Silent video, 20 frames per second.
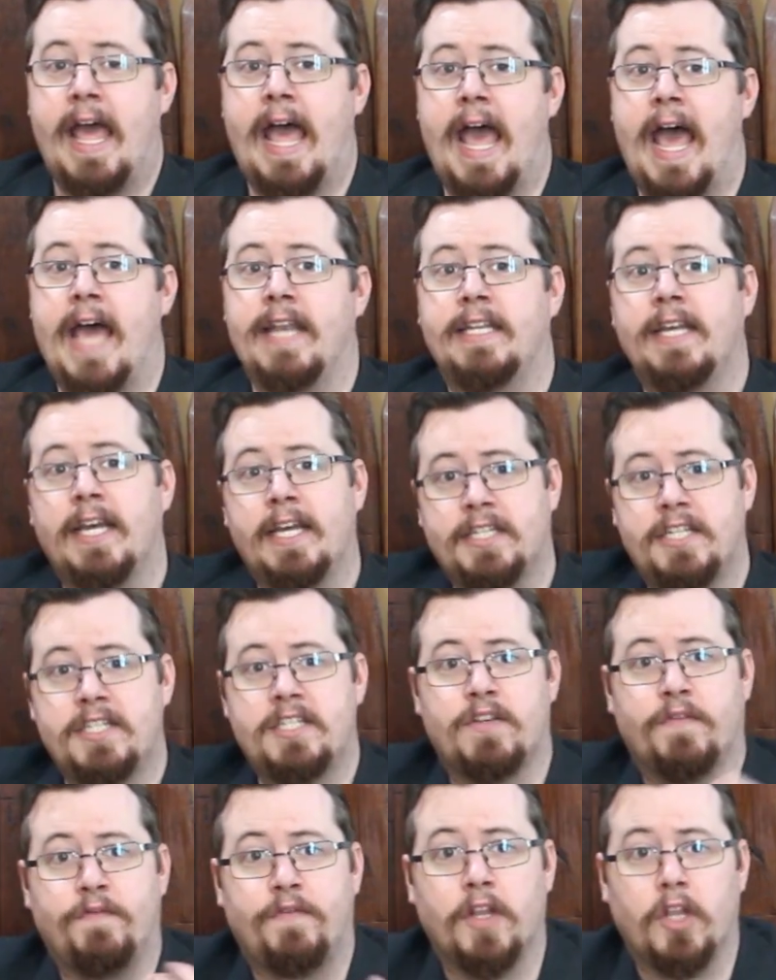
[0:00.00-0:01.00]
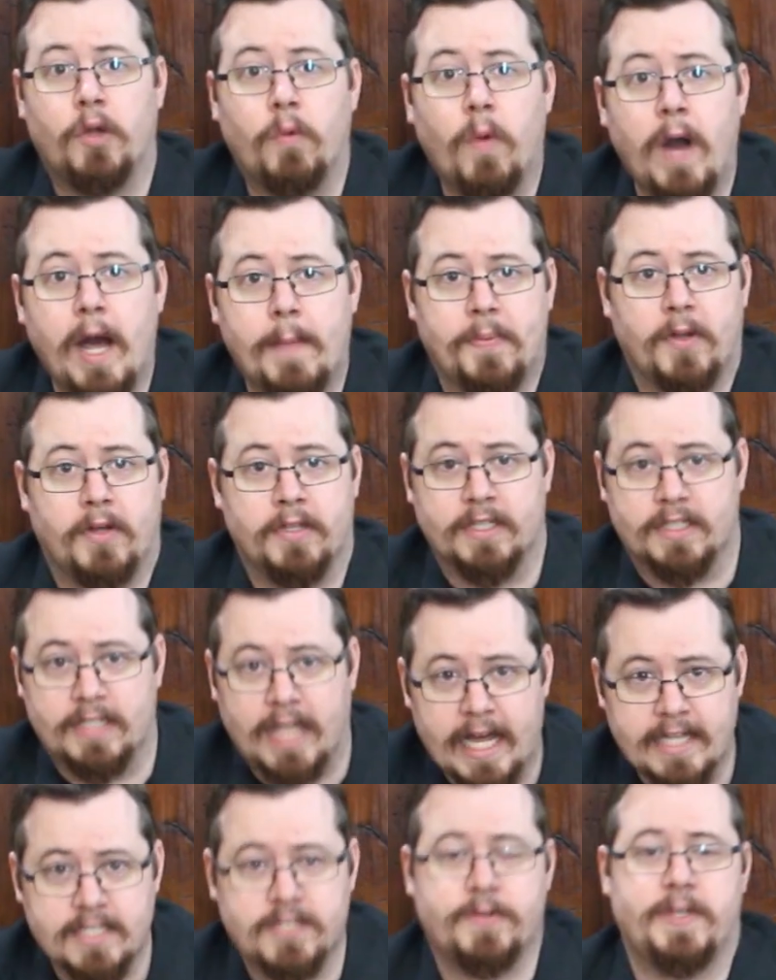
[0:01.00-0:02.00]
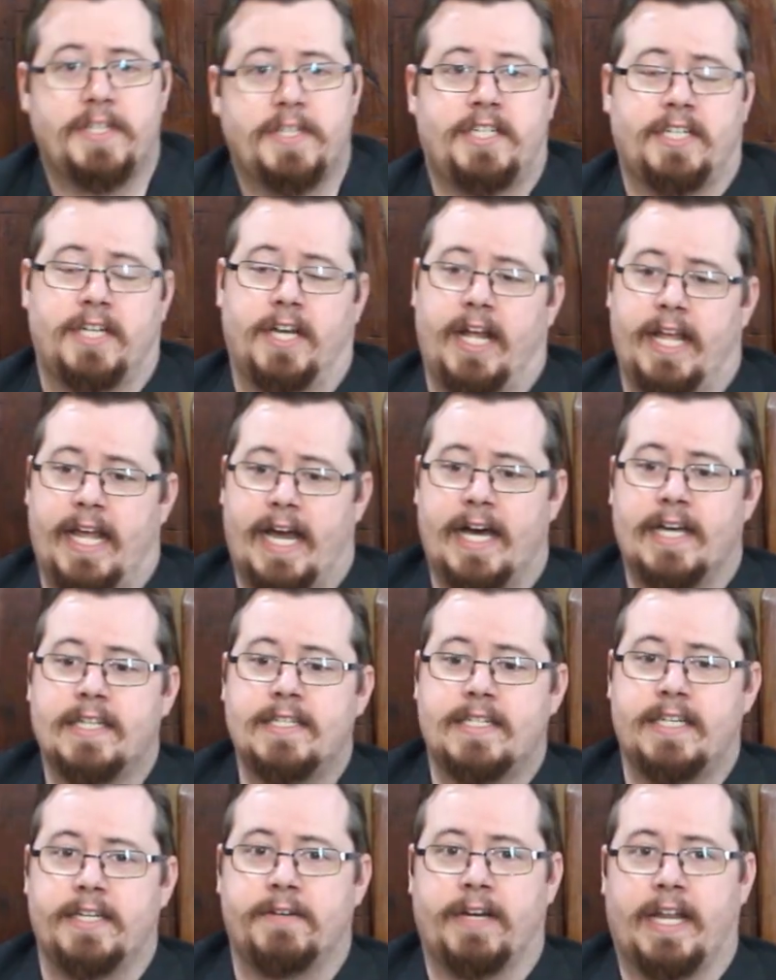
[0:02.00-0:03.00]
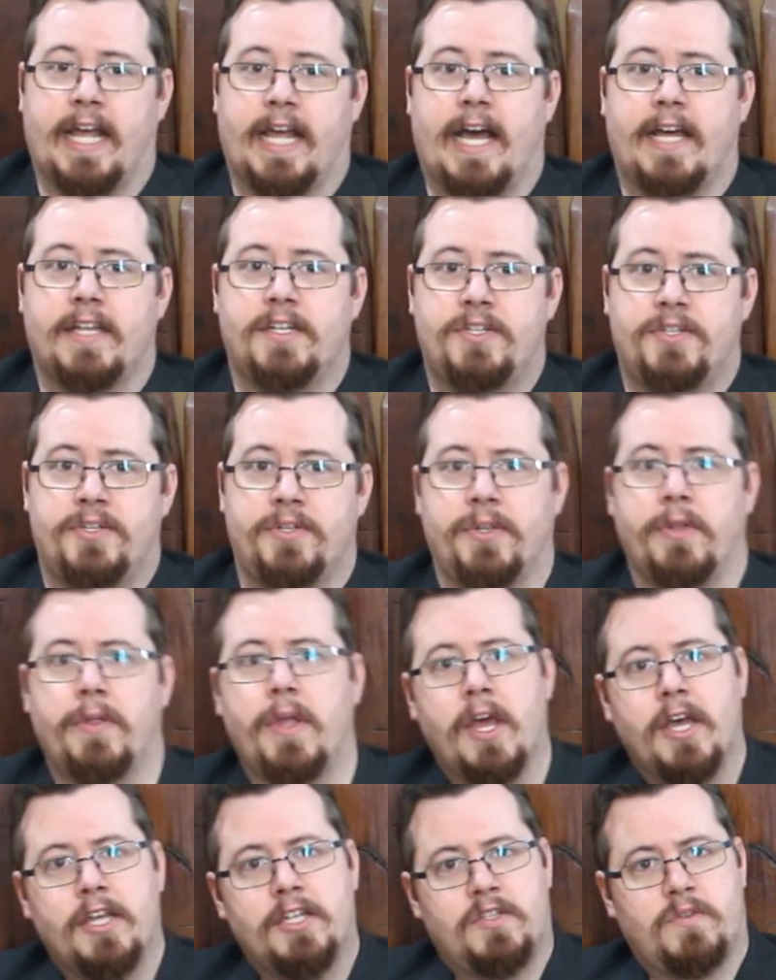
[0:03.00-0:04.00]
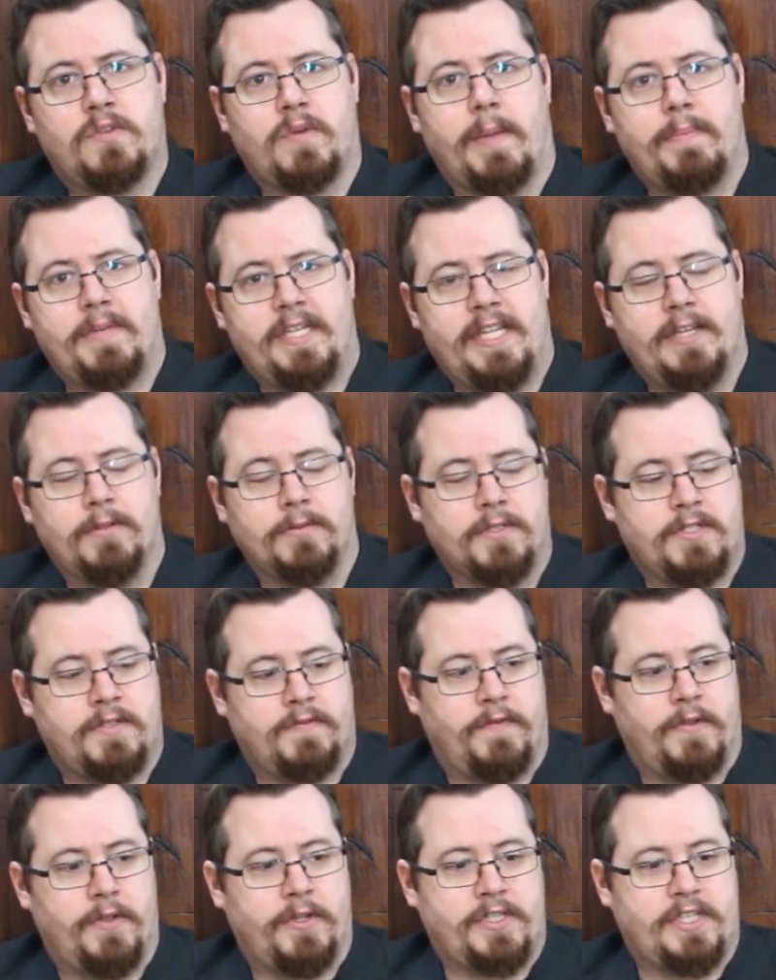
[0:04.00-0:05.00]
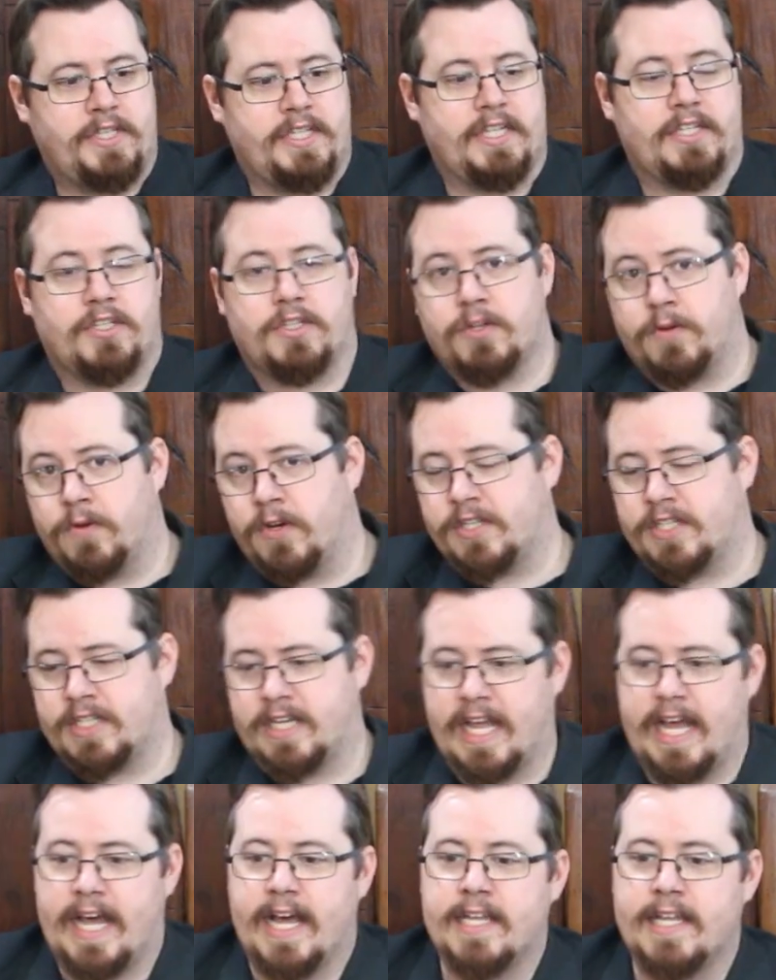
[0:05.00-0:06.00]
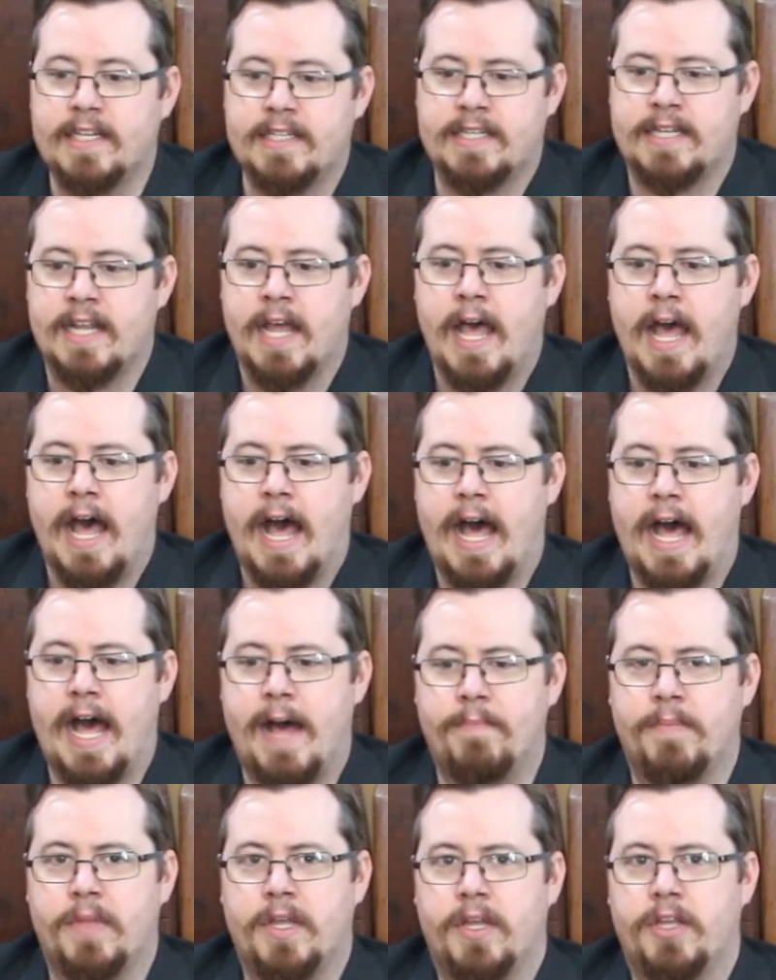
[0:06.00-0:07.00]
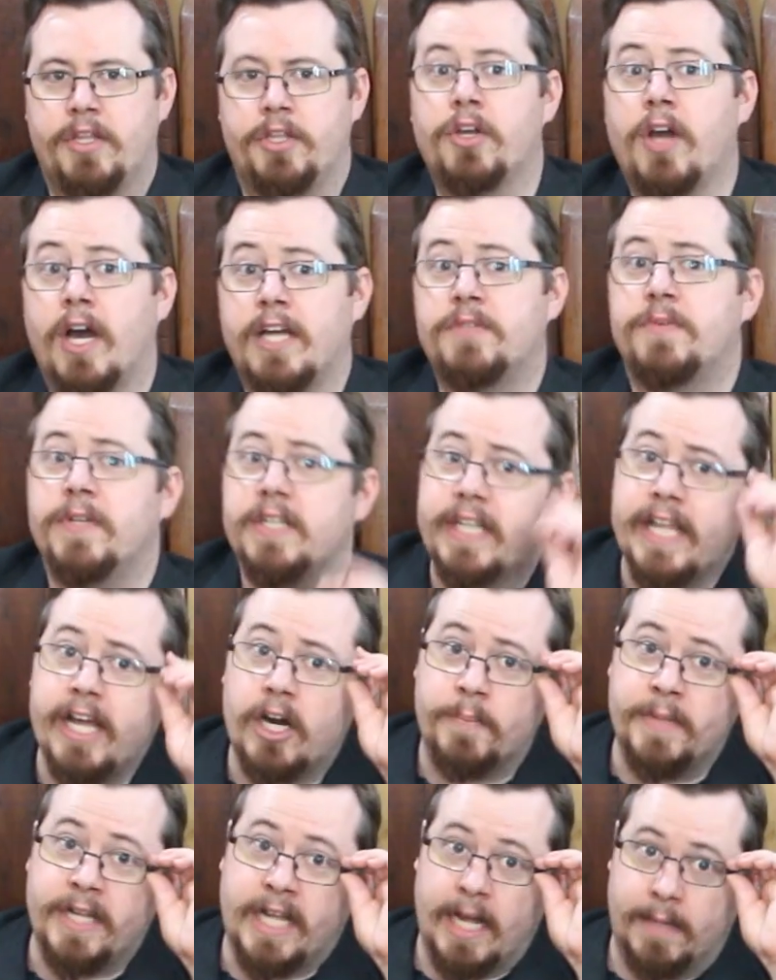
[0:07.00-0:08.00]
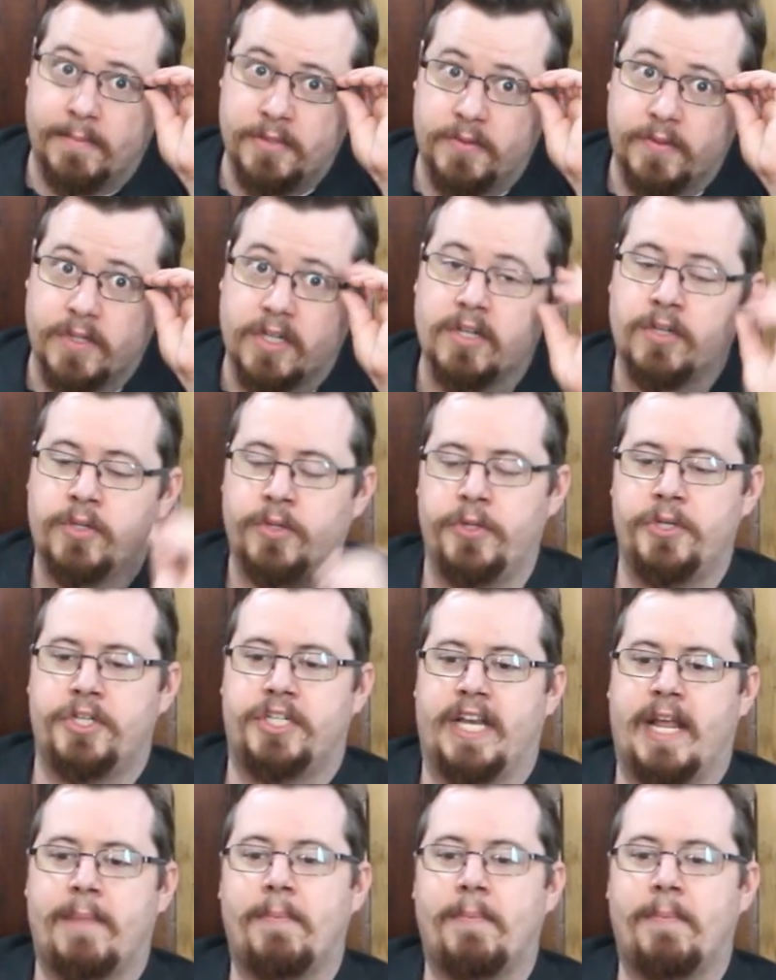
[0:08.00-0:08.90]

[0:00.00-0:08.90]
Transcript: And just to follow up on the last question I asked in regards to swept hilts versus cross guards, um, you guys really helped me come to a conclusion.